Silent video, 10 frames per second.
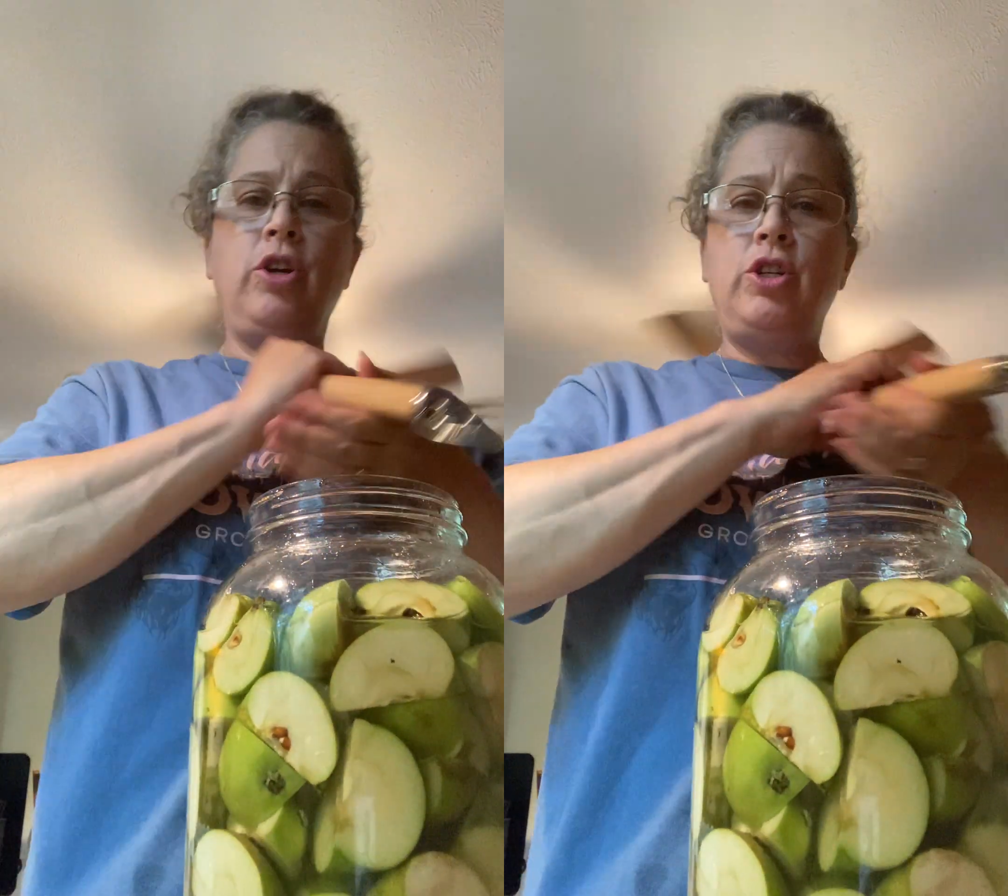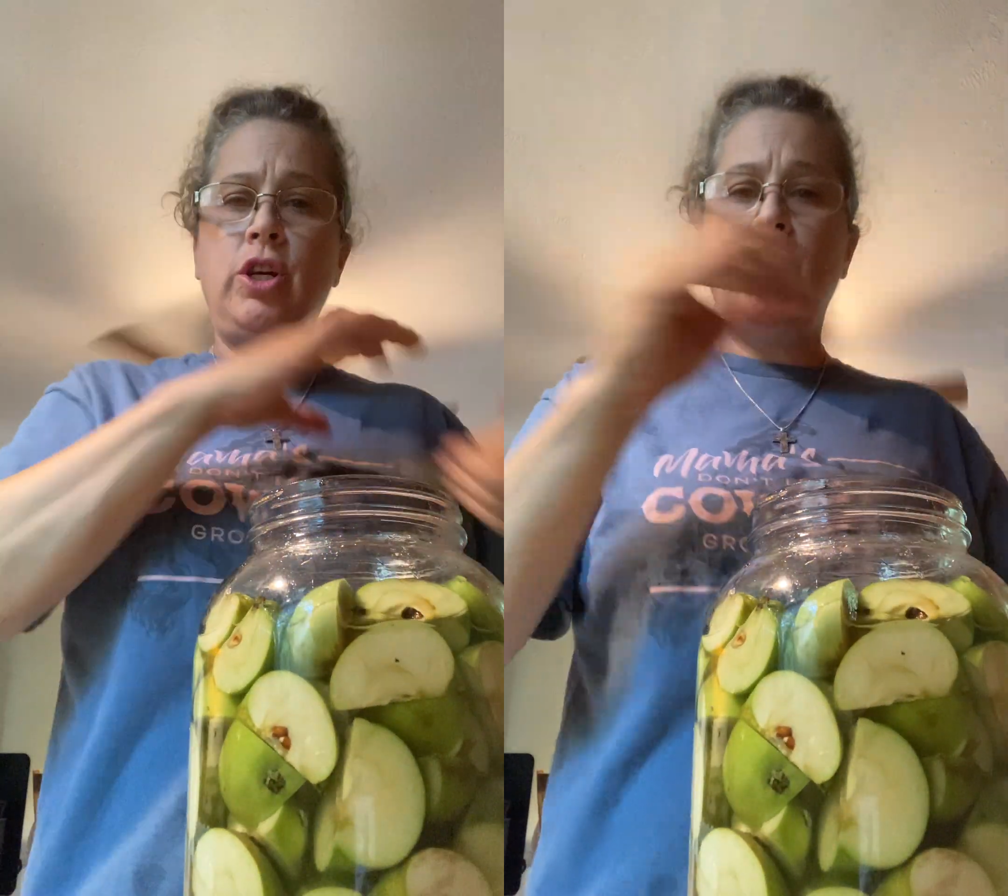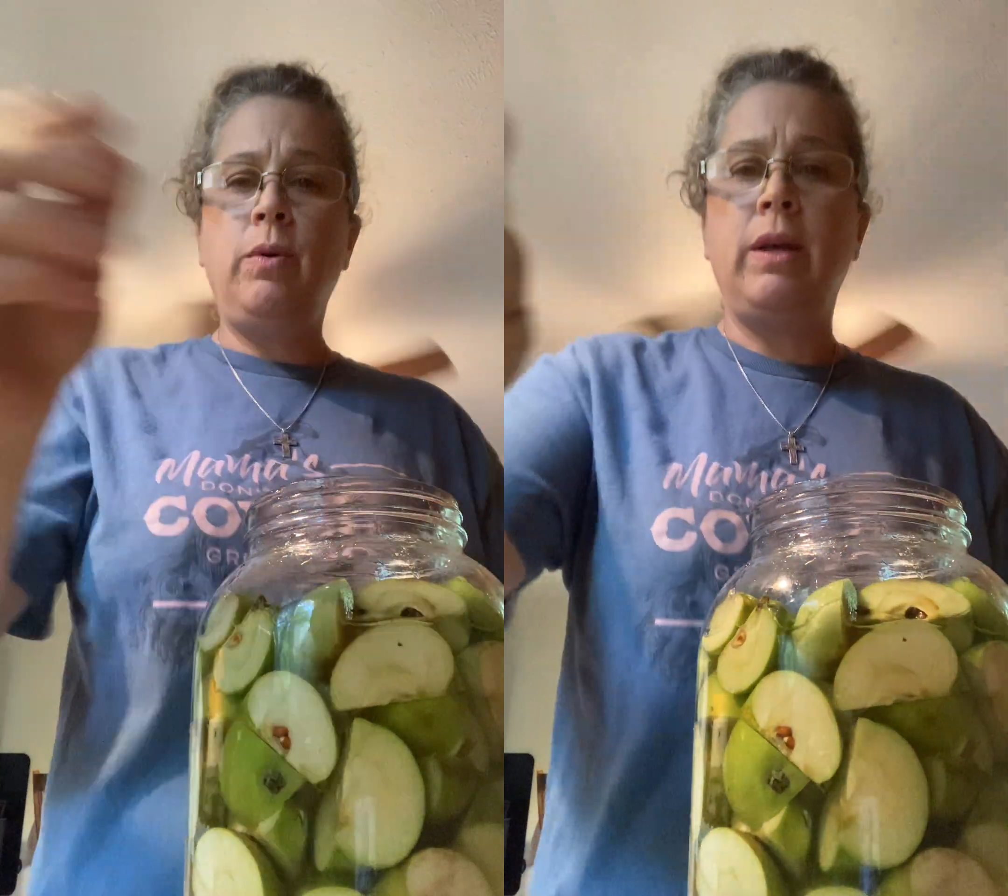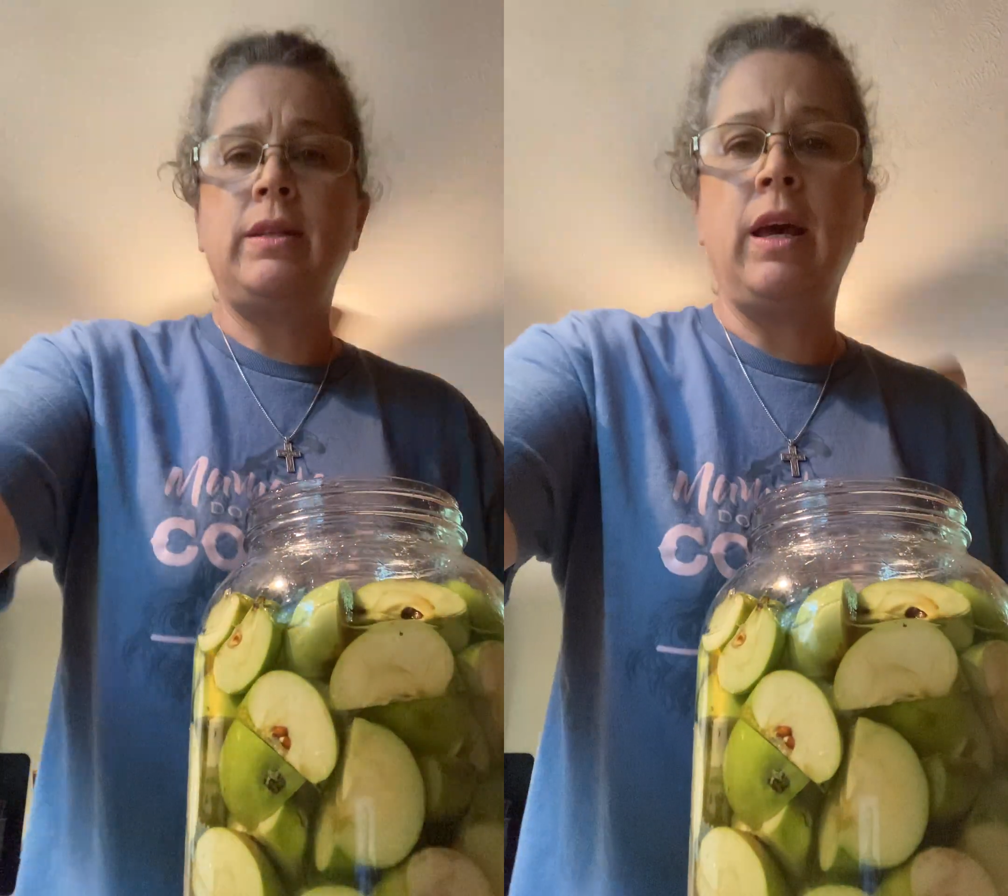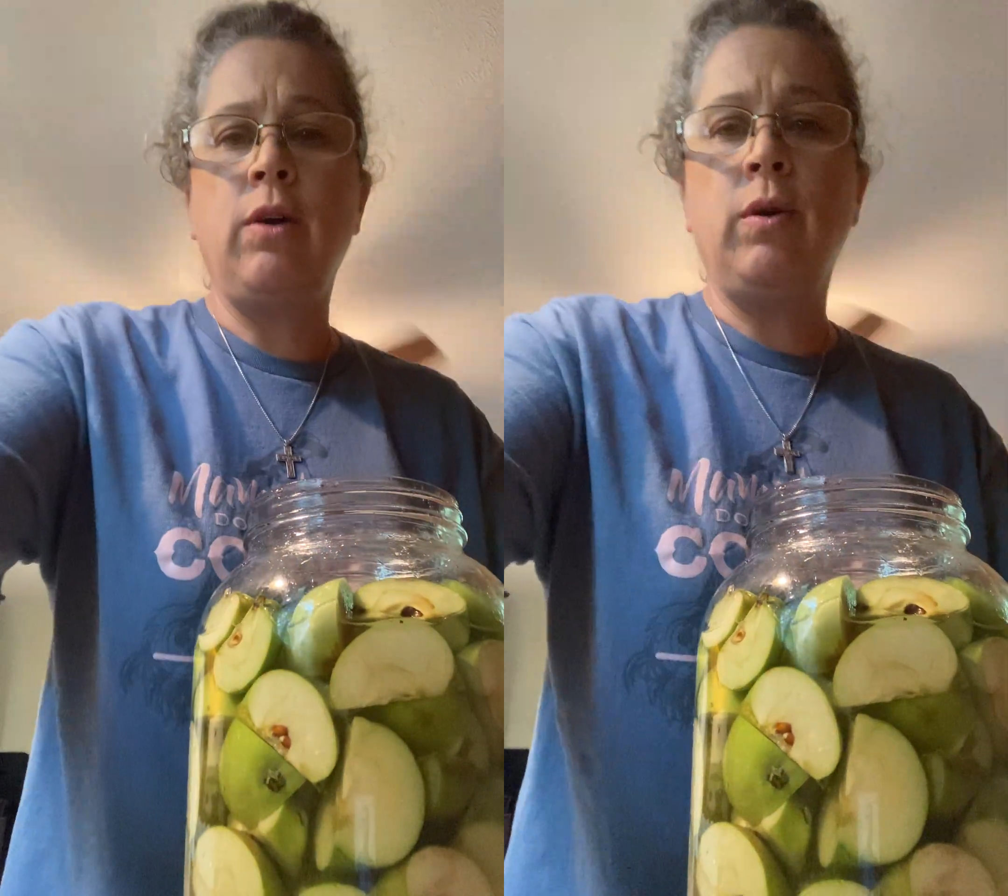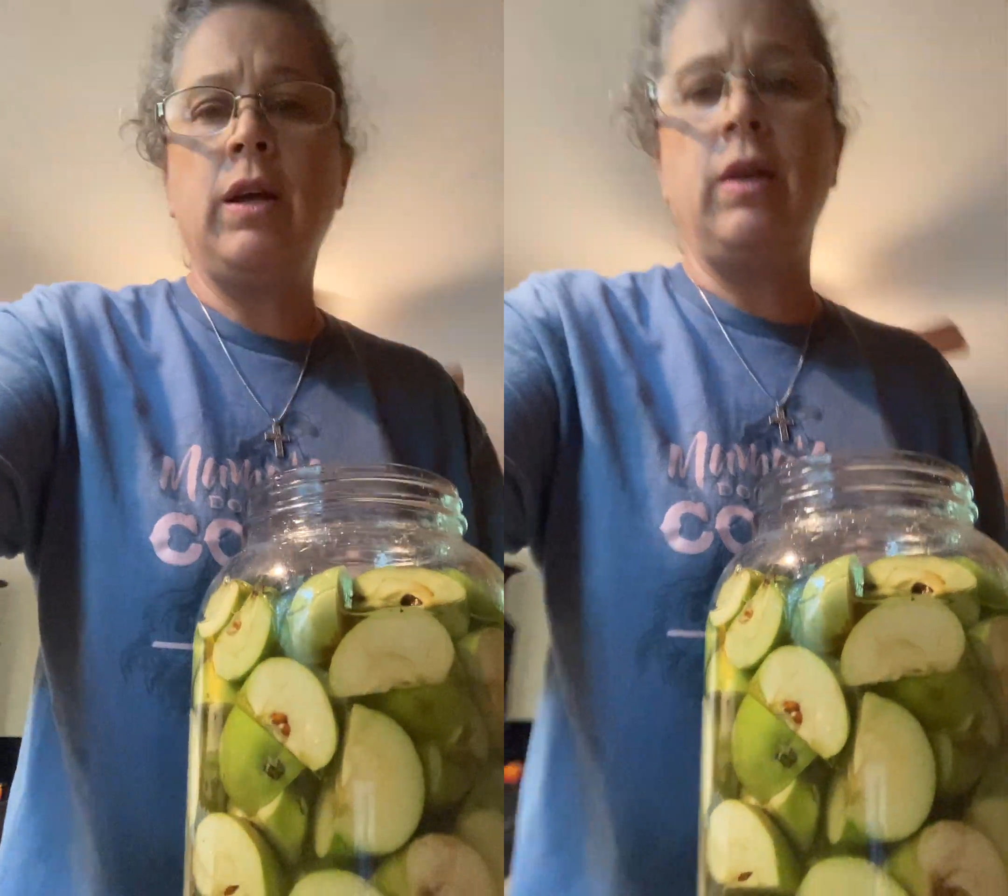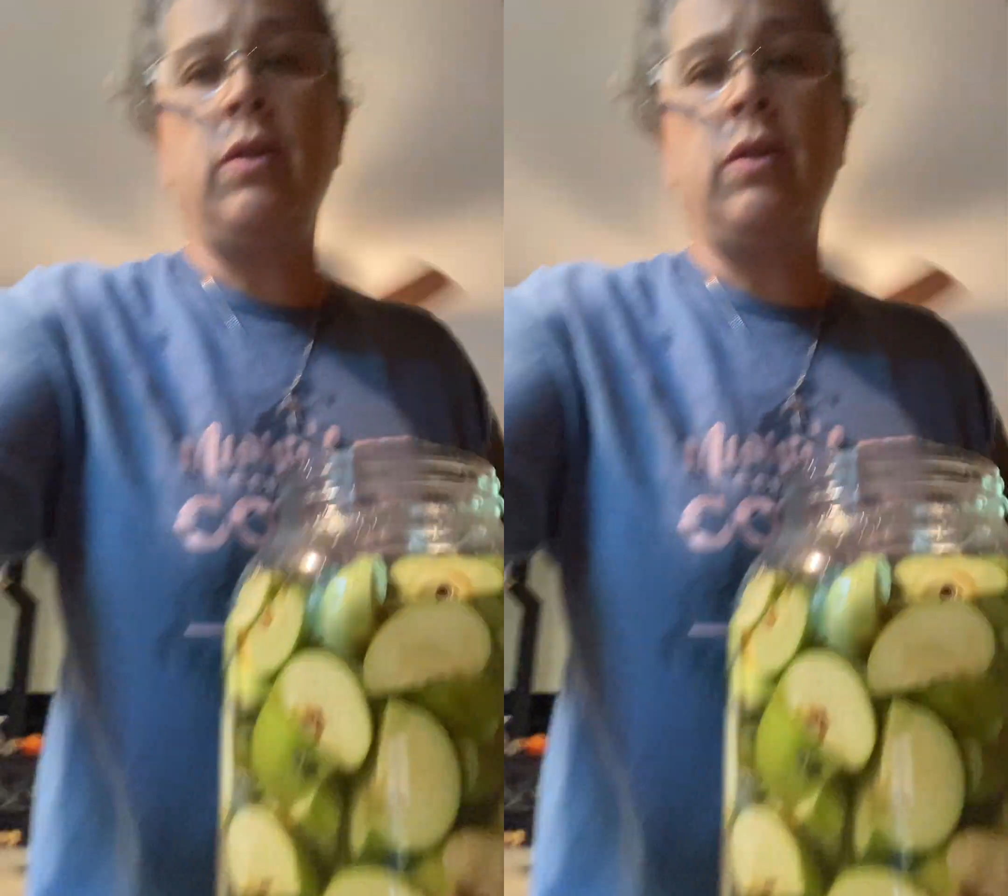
to do is I go get